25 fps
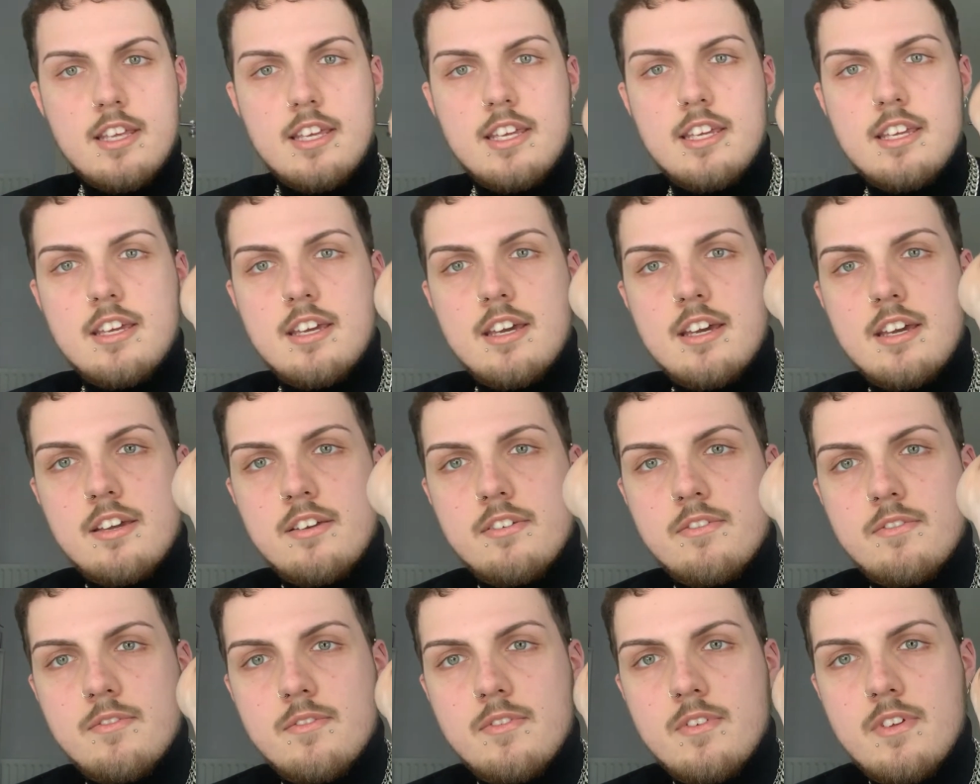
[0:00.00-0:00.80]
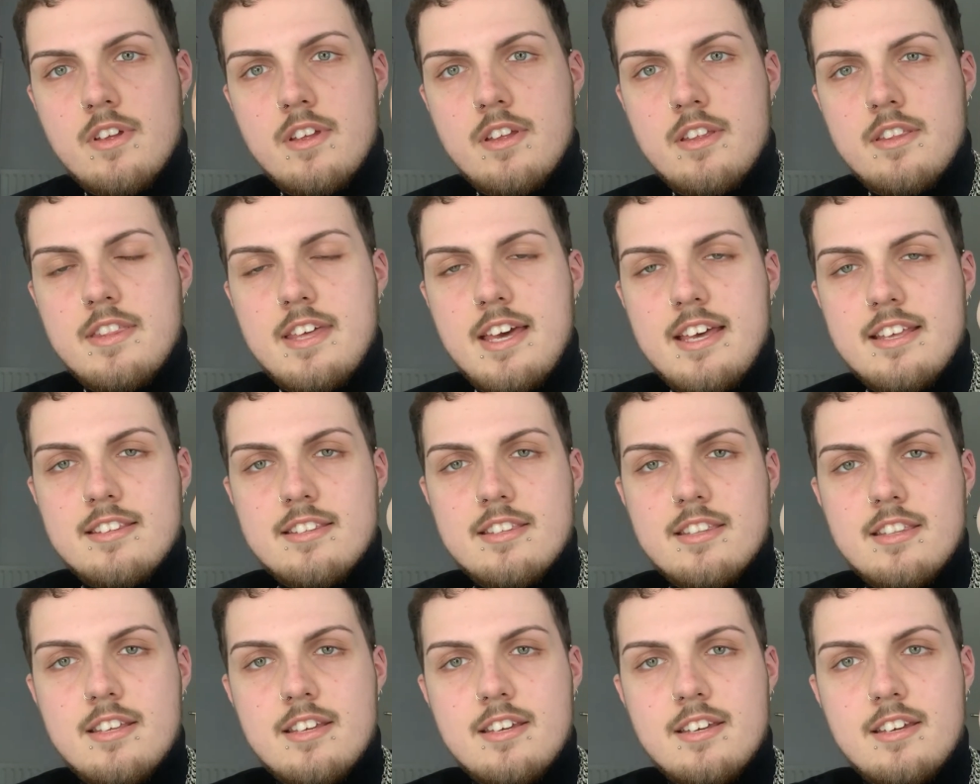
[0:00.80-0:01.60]
you go. That's
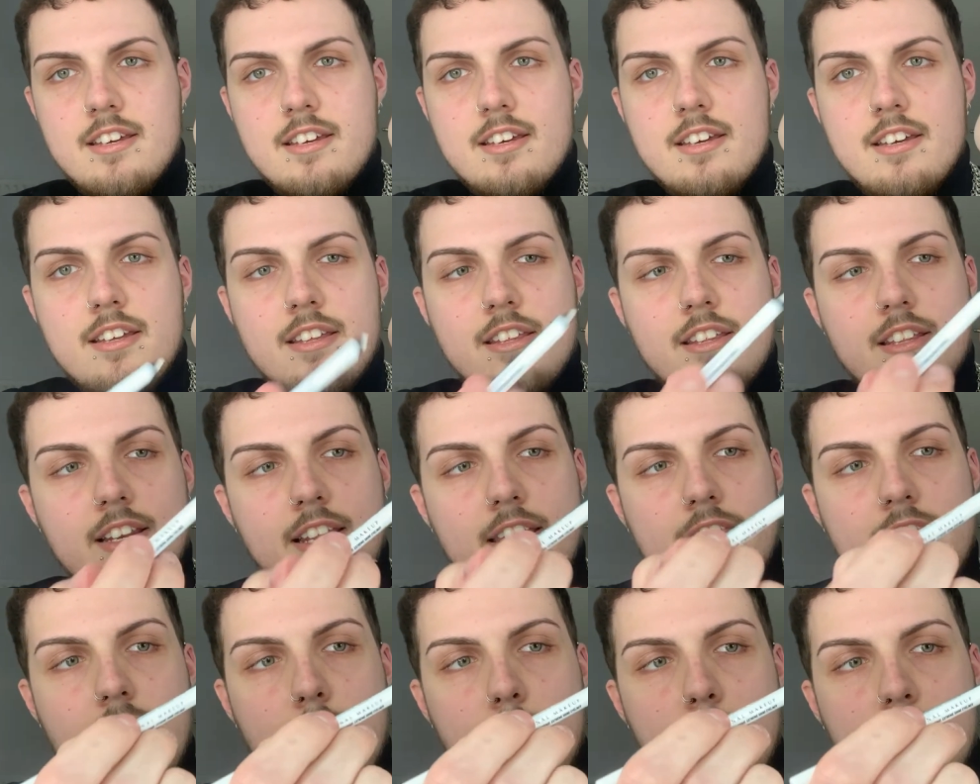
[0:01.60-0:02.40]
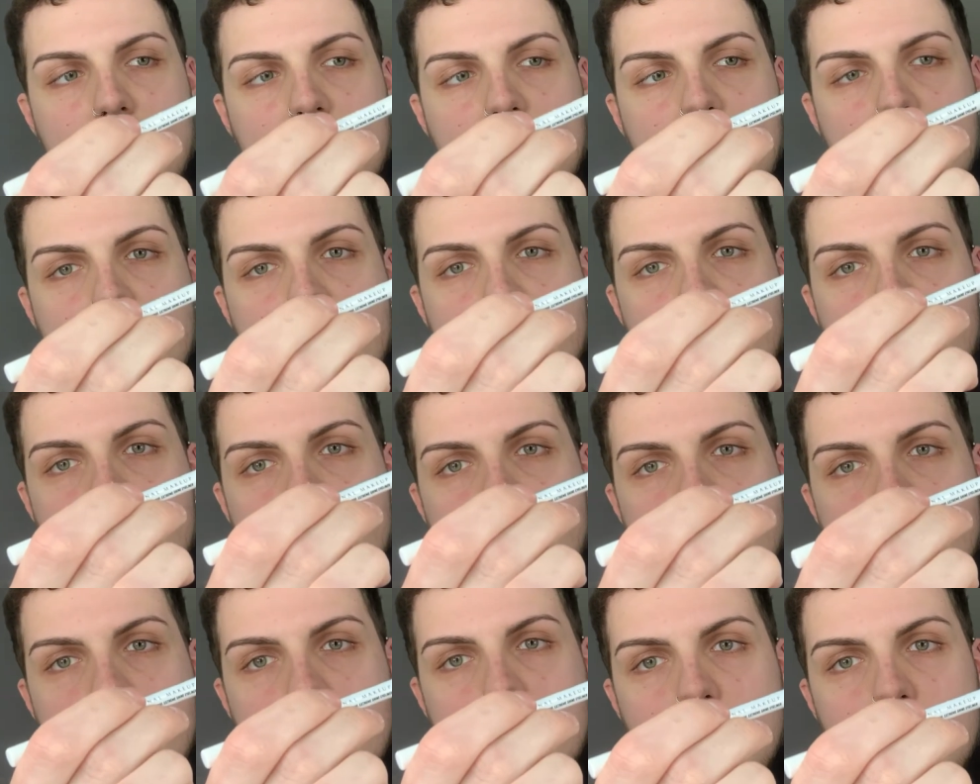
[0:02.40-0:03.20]
the application
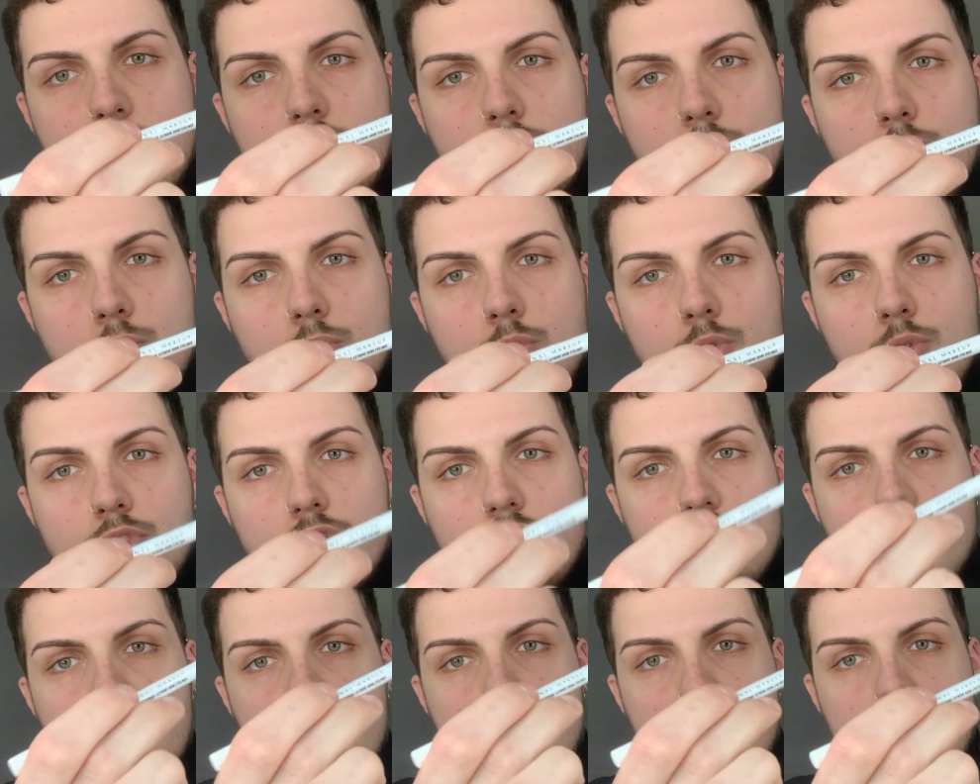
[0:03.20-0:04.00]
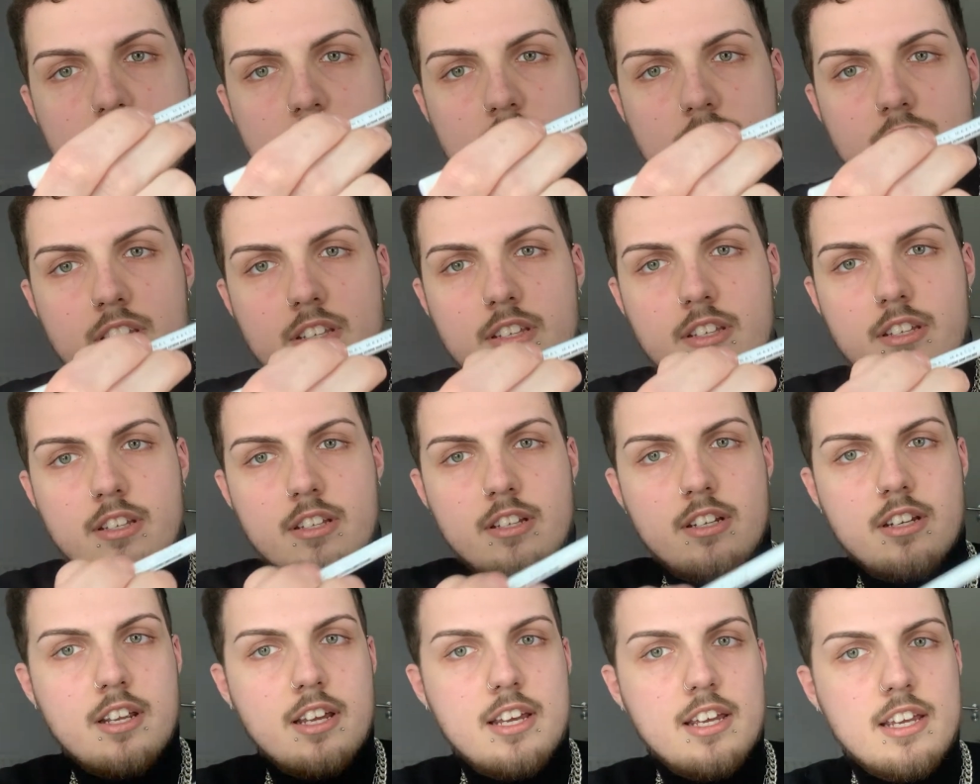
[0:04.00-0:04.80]
is gorgeous,
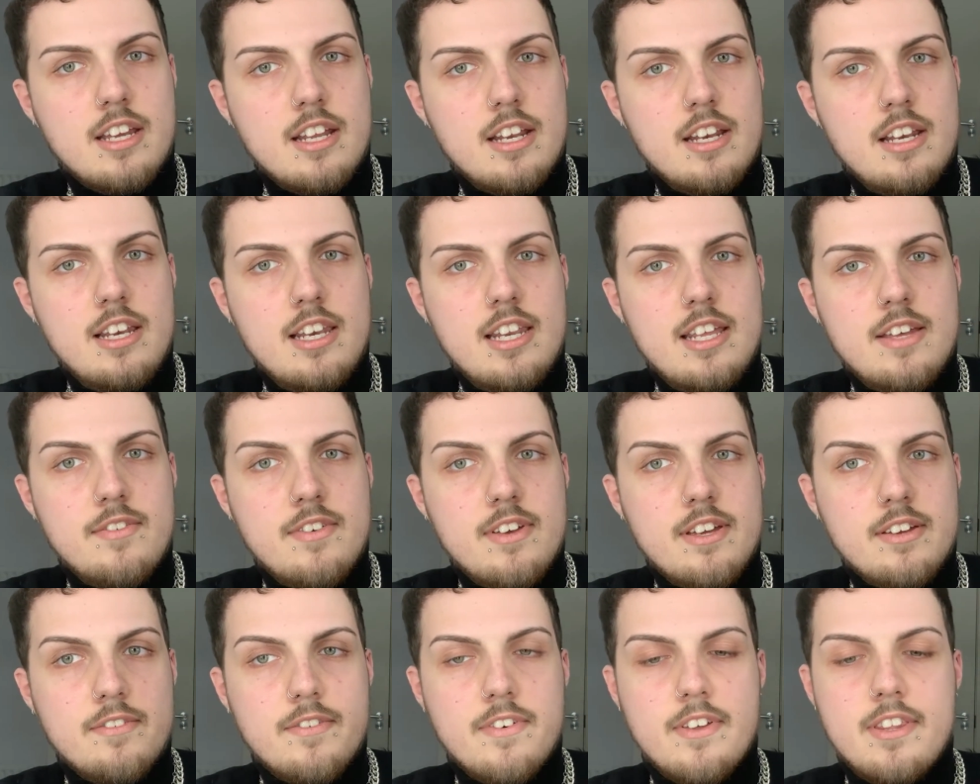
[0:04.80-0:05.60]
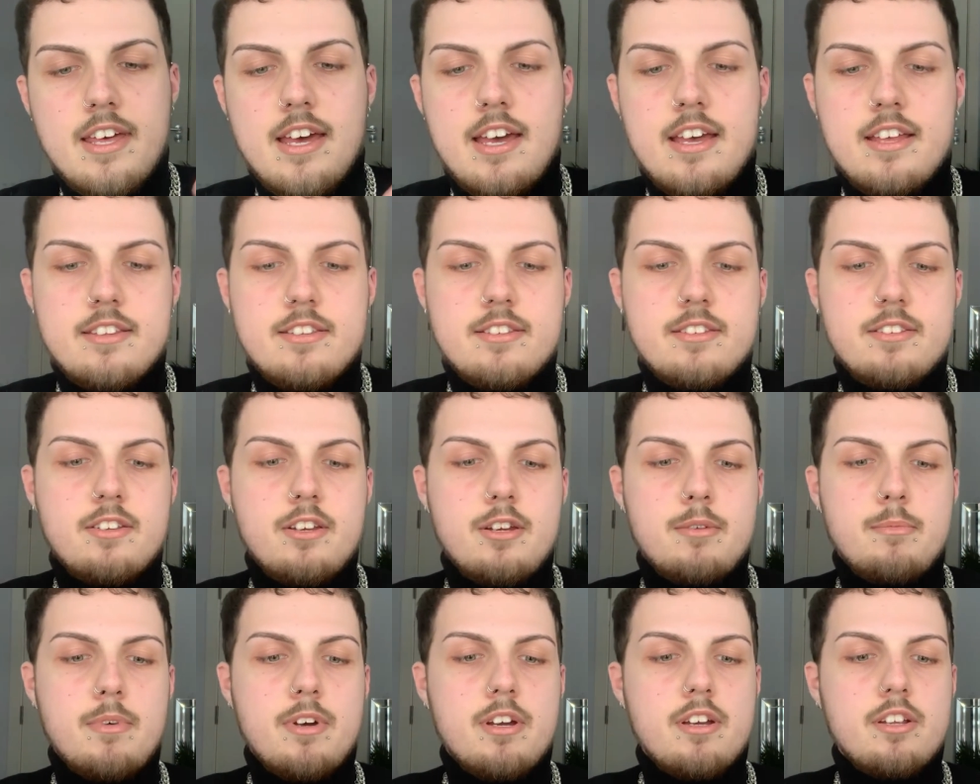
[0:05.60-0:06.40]
like living for that
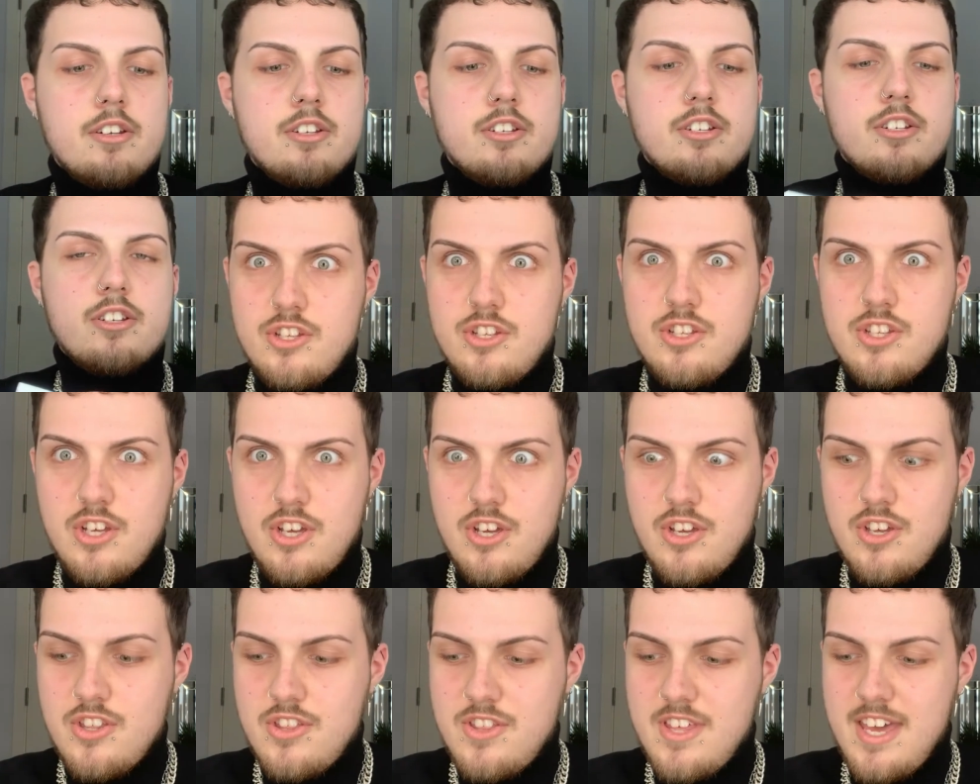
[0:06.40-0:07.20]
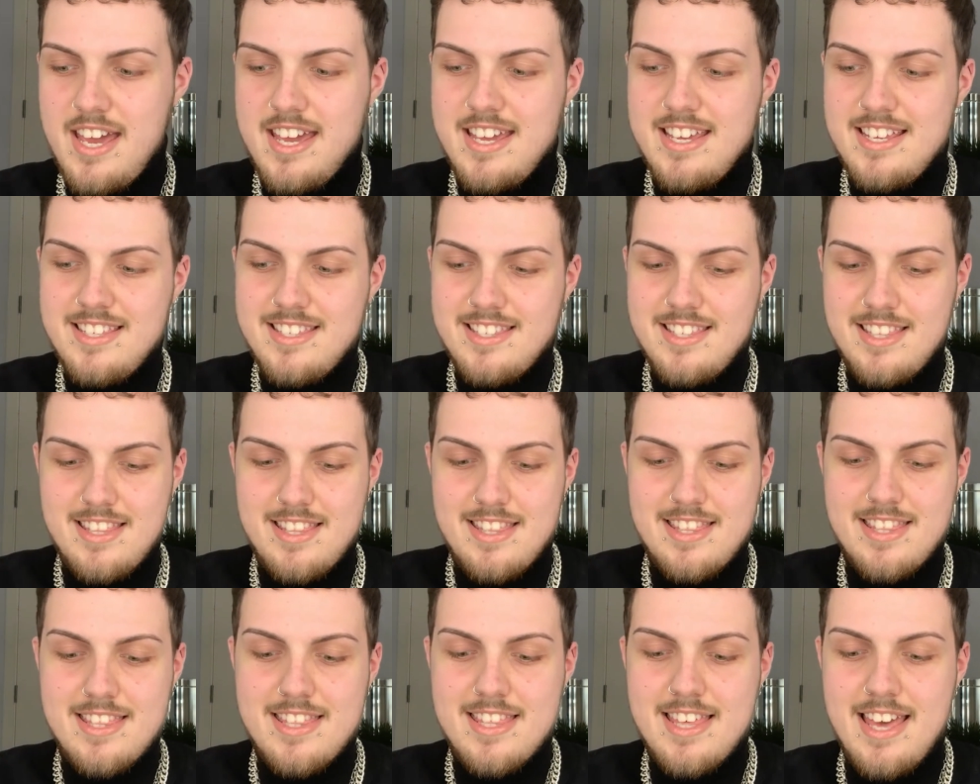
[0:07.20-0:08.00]
so much. So that is
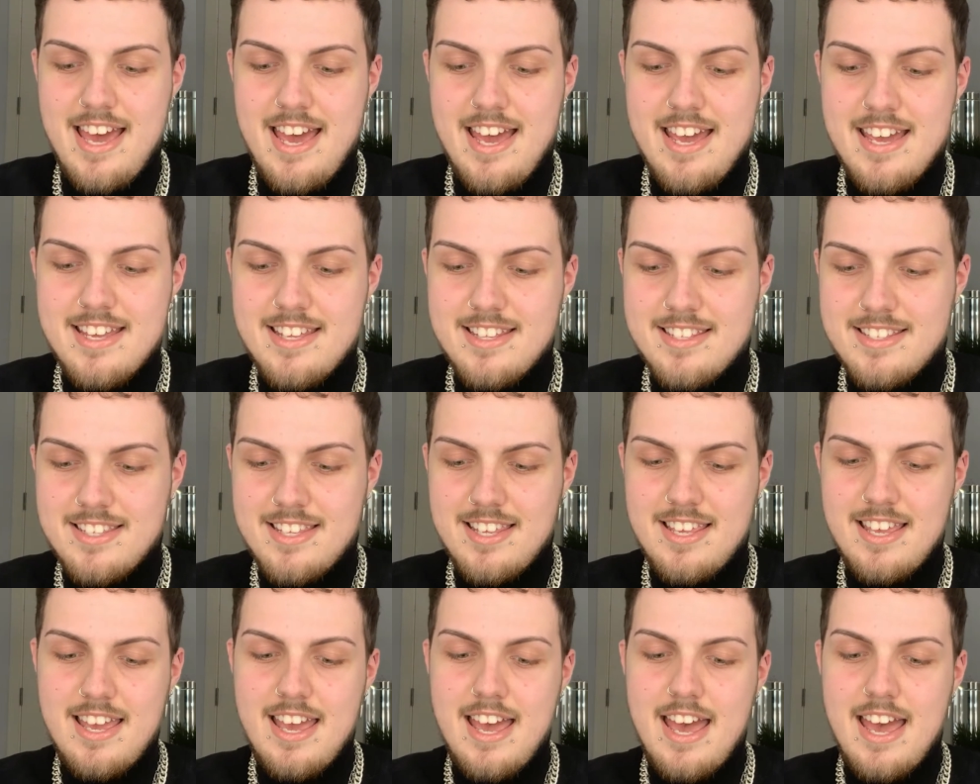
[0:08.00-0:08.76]
that.